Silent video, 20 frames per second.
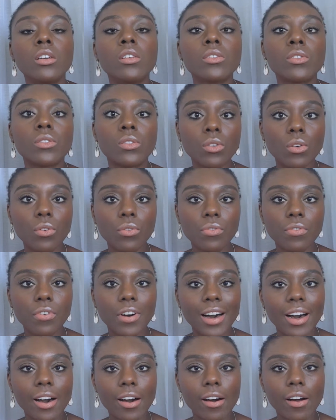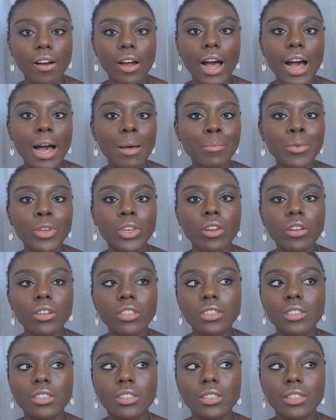So far I'm
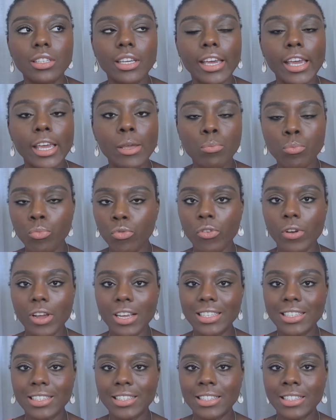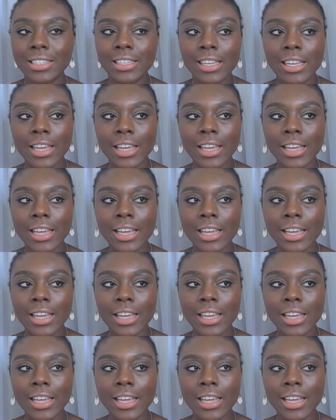not impressed.